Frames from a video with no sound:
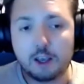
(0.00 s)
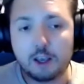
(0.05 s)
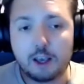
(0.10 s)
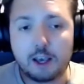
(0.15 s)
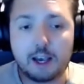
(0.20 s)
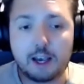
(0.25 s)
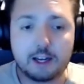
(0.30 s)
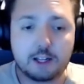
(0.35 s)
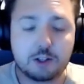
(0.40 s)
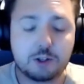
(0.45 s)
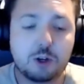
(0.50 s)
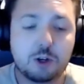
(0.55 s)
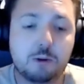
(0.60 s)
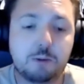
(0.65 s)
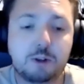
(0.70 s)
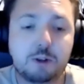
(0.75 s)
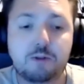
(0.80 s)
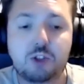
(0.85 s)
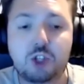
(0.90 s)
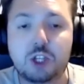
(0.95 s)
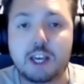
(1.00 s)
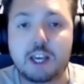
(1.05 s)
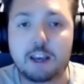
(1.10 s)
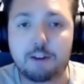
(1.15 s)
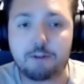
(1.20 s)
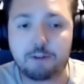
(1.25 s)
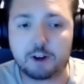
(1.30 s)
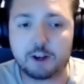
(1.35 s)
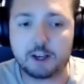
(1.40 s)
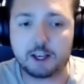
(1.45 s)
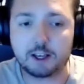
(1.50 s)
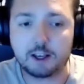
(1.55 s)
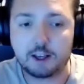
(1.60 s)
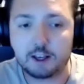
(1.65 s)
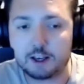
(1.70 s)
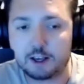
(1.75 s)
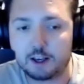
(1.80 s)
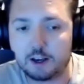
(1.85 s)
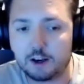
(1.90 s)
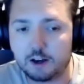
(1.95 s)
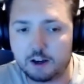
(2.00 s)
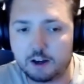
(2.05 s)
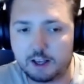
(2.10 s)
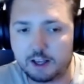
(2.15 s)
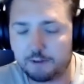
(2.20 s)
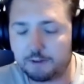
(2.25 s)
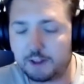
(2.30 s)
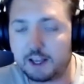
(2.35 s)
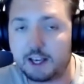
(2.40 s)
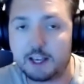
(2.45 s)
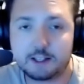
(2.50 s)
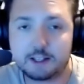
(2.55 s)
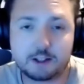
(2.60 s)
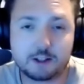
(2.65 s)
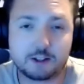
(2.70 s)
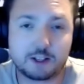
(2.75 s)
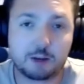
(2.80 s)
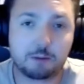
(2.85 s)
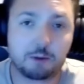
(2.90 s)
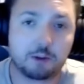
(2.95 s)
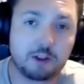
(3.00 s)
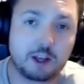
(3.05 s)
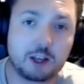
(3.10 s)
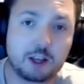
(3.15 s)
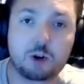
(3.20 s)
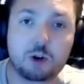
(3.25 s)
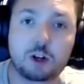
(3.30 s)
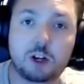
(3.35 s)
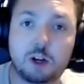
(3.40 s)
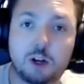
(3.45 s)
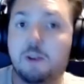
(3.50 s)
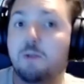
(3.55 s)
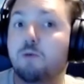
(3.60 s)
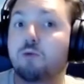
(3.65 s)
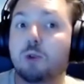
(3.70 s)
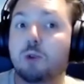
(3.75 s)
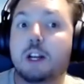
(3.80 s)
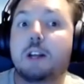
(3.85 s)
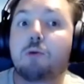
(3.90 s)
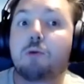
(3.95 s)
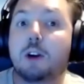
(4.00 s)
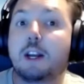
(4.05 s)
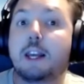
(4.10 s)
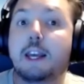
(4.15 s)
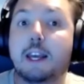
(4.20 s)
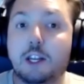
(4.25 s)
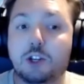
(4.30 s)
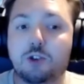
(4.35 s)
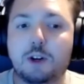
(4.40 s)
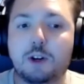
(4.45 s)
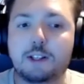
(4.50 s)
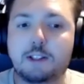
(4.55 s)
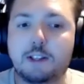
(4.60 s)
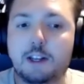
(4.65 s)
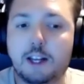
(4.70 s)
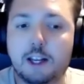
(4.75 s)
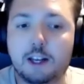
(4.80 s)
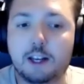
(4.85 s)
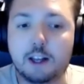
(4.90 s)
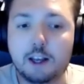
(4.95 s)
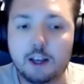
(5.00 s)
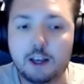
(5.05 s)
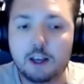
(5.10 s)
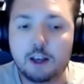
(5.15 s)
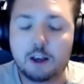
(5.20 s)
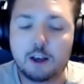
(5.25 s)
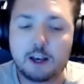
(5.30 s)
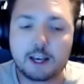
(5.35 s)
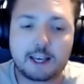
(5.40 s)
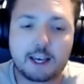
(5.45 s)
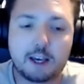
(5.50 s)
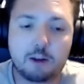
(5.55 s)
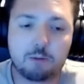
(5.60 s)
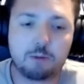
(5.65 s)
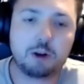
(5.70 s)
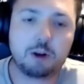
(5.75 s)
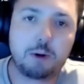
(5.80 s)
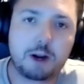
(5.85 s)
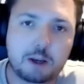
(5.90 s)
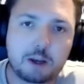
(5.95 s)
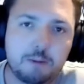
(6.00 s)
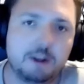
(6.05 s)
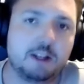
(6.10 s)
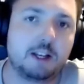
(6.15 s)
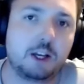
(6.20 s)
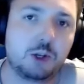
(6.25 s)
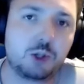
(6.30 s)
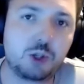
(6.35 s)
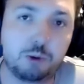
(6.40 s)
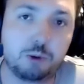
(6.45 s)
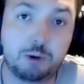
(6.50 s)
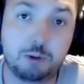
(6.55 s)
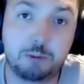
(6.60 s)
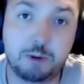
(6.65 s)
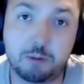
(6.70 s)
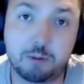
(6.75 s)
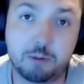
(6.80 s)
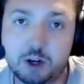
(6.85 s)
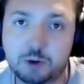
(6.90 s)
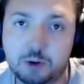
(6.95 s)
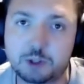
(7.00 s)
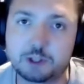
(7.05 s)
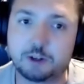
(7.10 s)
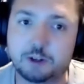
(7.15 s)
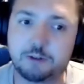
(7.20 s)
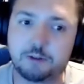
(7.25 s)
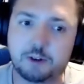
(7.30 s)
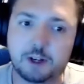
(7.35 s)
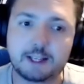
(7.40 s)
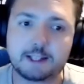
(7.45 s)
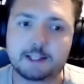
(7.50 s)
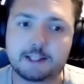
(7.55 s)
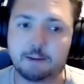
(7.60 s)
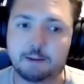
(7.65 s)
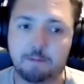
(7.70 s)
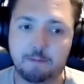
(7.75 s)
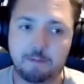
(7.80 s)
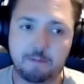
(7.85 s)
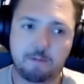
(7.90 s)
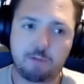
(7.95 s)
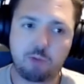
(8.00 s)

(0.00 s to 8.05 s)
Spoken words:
And in terms of GA flying, if that is the type of thing you're going to be really, really interested in, again, my recommendation would be Microsoft Flight Sim.